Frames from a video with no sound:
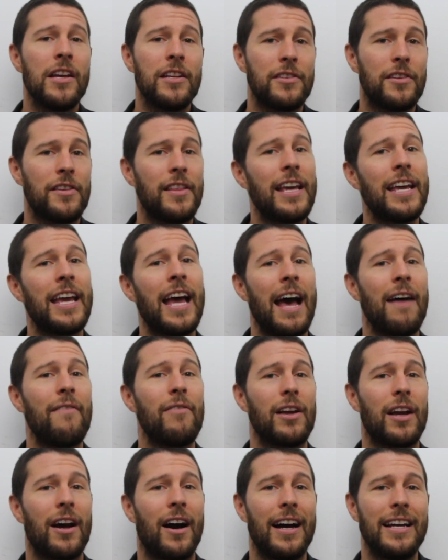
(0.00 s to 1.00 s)
So there you have
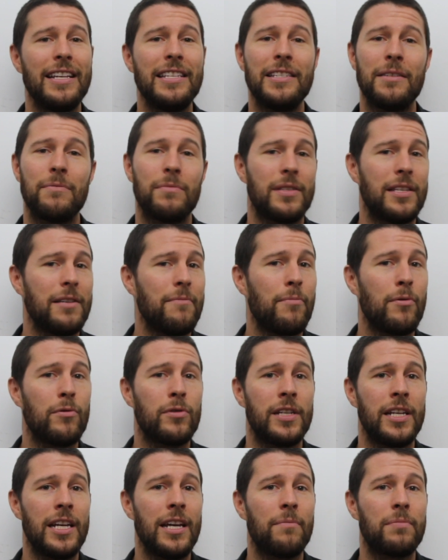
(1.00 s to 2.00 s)
it, guys, some simple
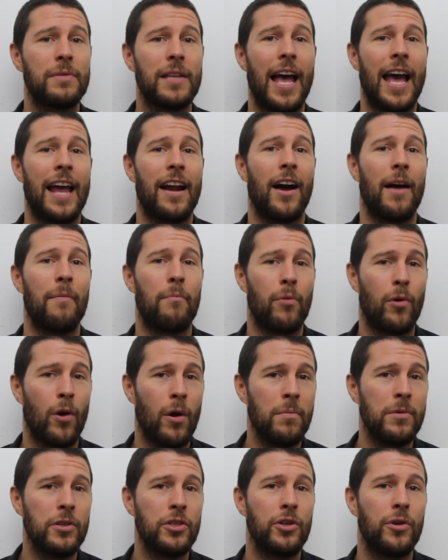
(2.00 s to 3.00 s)
tips, and I
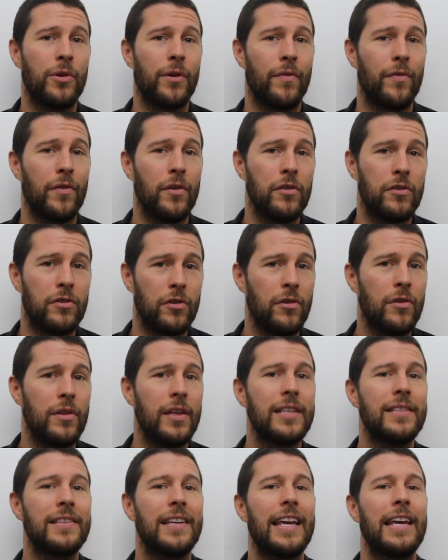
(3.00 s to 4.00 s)
promise you if you do
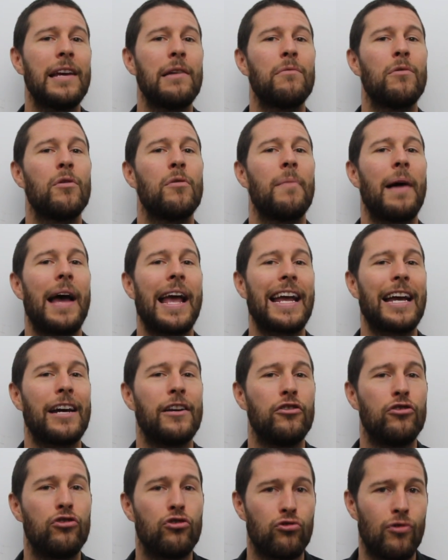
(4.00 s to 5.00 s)
this, it will make
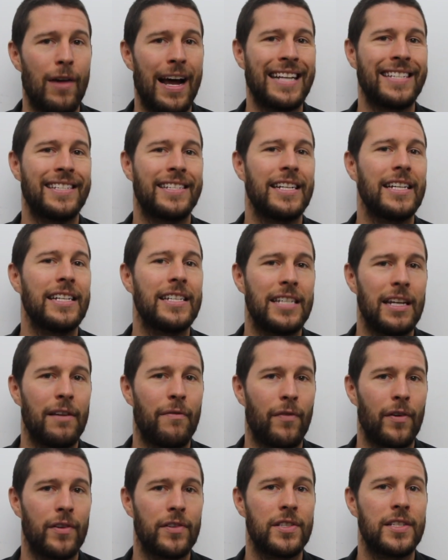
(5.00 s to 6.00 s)
a drastic
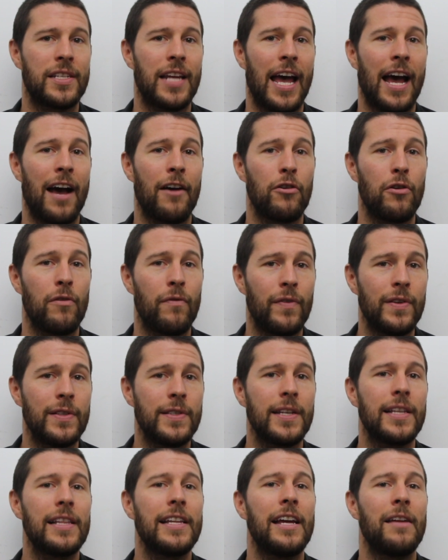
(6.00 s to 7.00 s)
difference to how you
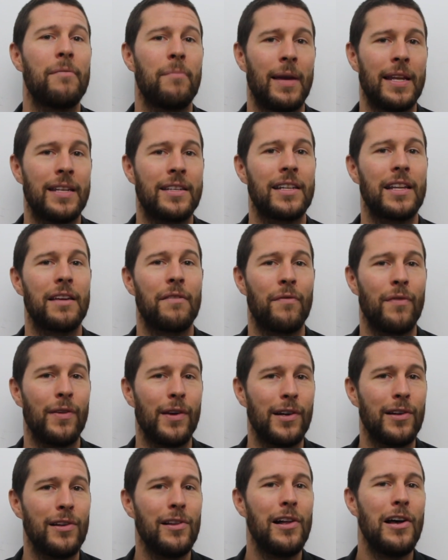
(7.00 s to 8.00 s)
physically and mentally
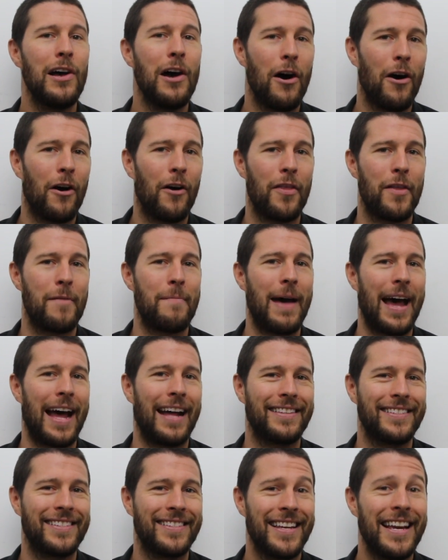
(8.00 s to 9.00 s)
feel on the
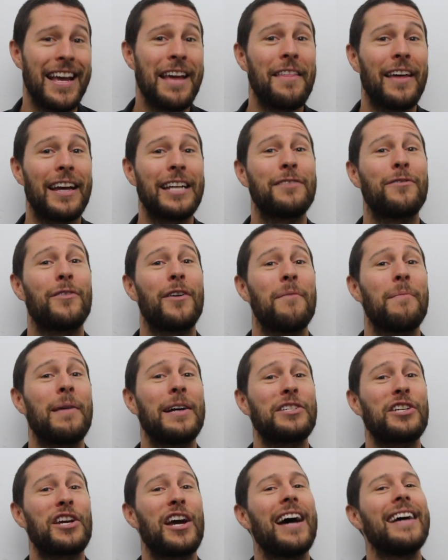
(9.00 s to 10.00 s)
mats. Thanks very
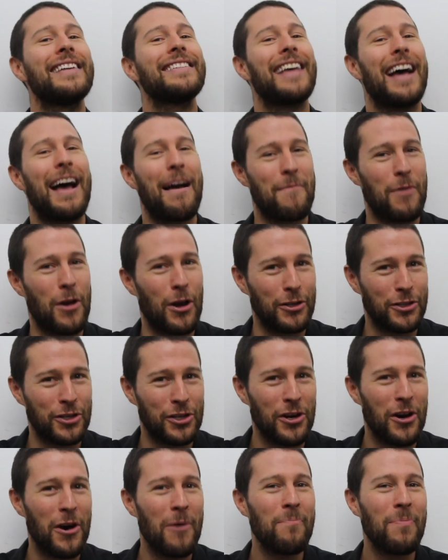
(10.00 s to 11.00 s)
much, guys. I'm Coach
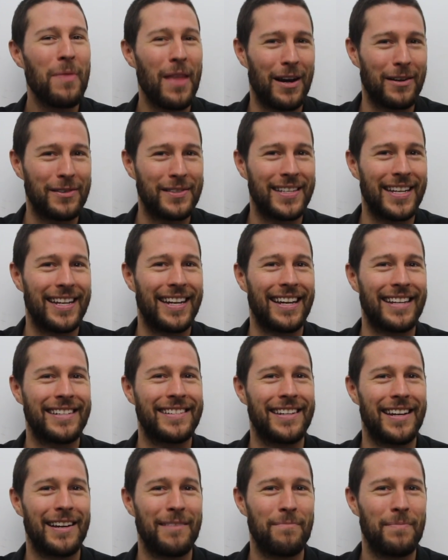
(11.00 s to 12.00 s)
Tom. I'll see you next
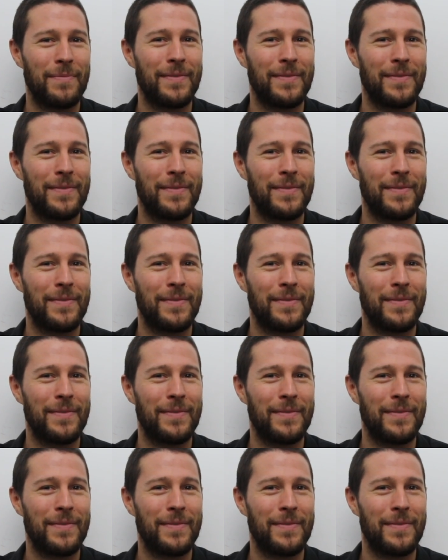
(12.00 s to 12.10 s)
time.